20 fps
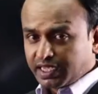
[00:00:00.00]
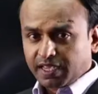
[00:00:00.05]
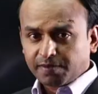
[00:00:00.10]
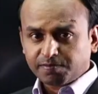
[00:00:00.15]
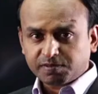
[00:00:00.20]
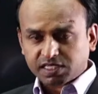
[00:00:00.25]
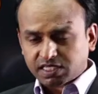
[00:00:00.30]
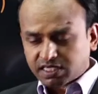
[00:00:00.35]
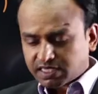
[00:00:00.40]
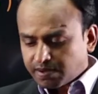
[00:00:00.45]

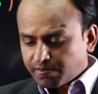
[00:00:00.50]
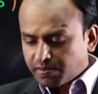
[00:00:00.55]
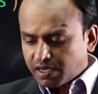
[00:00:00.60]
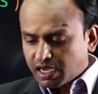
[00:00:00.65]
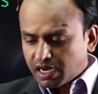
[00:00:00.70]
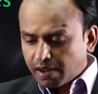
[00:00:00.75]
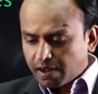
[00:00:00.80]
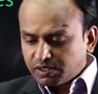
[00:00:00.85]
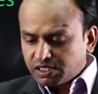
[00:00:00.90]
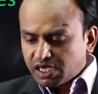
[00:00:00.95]
If system
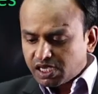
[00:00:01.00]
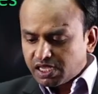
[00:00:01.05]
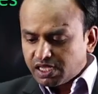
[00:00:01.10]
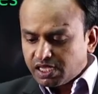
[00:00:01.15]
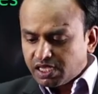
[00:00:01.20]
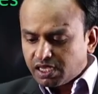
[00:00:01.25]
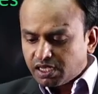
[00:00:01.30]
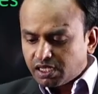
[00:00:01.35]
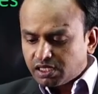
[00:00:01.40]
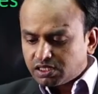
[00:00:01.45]
gain I am
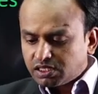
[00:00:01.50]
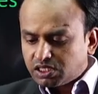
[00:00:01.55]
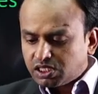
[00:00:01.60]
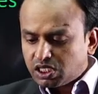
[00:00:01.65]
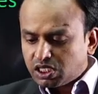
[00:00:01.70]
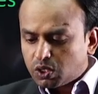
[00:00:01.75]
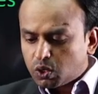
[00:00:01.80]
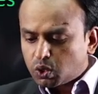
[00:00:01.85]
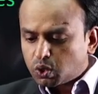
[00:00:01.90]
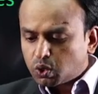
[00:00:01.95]
changing
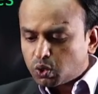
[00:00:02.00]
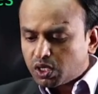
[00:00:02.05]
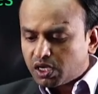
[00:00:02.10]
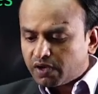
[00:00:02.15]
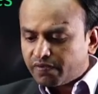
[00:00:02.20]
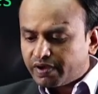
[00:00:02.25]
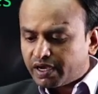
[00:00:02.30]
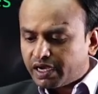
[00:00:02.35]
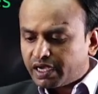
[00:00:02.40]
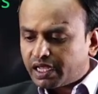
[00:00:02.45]
zero to
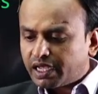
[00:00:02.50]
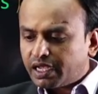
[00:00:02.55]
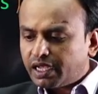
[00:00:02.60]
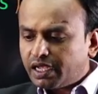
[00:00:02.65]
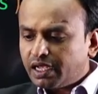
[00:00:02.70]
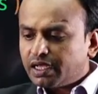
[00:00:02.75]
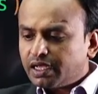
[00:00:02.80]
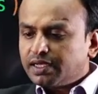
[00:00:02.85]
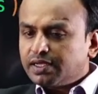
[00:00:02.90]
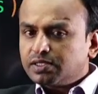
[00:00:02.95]
infinity,